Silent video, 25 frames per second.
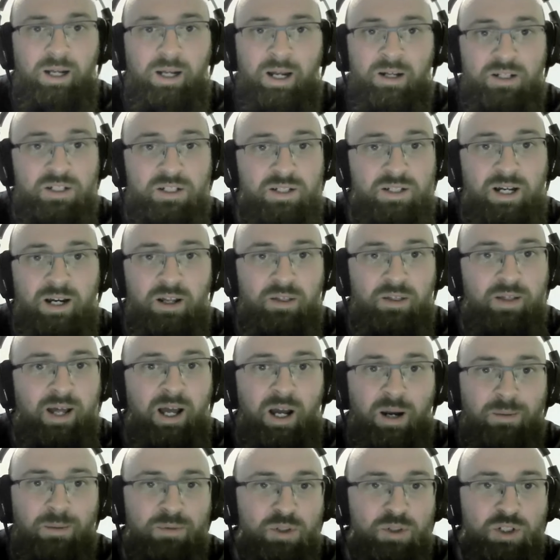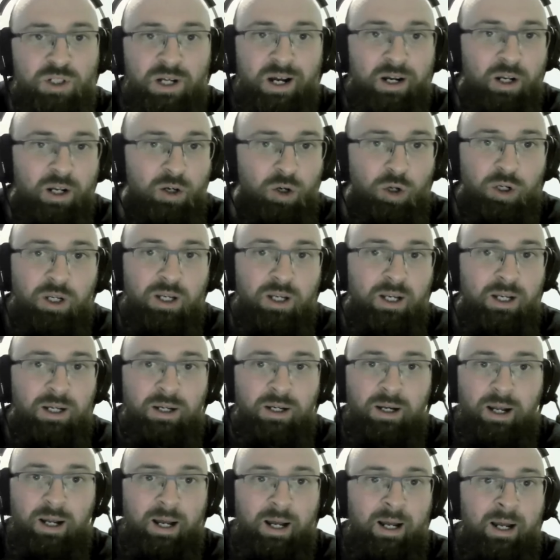outside of that, I'm just kind of
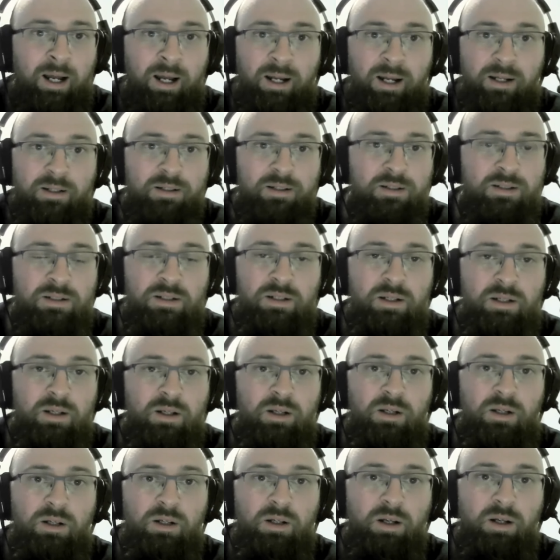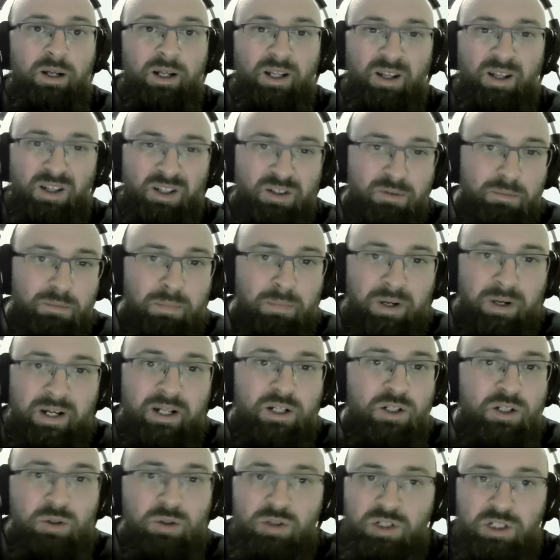looking at like
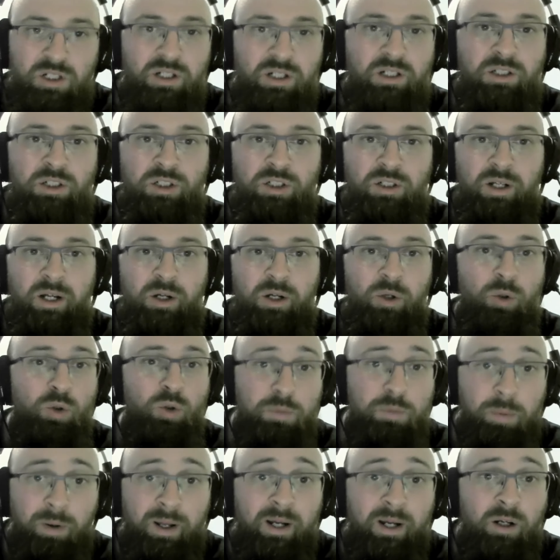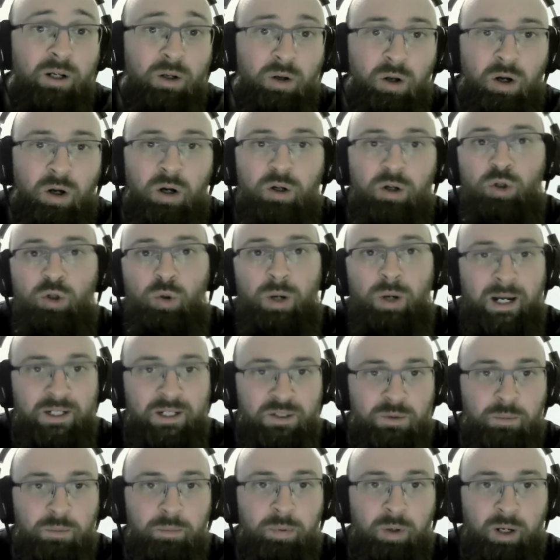minute usage, like who's played a lot, who
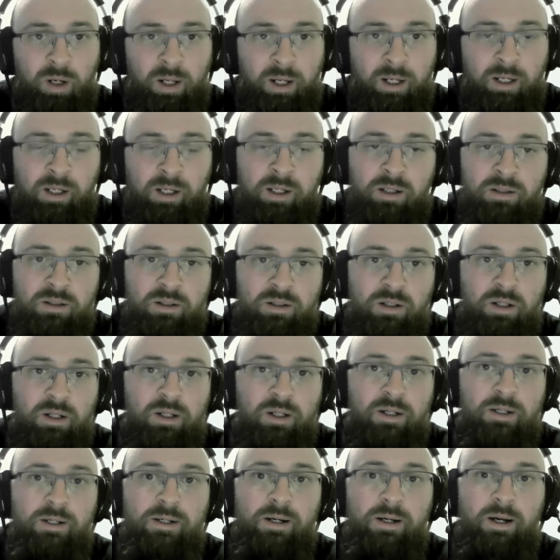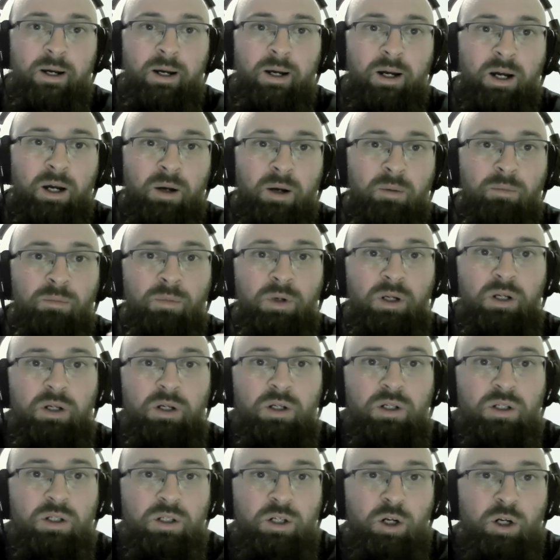hasn't played,
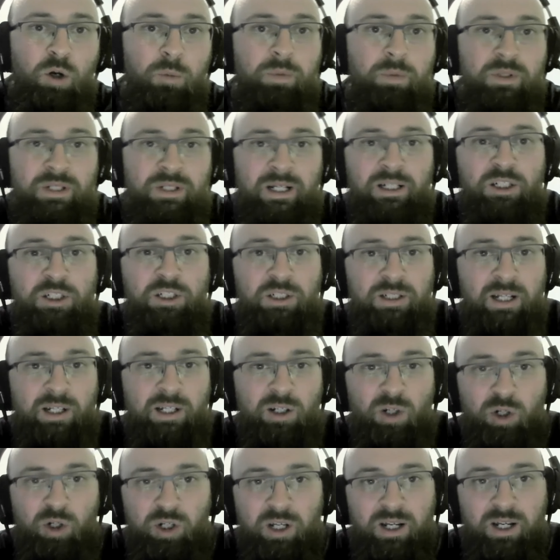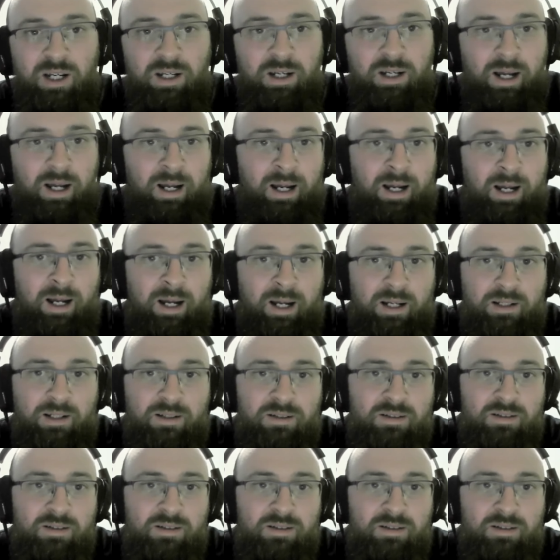you know, potentially then looking at,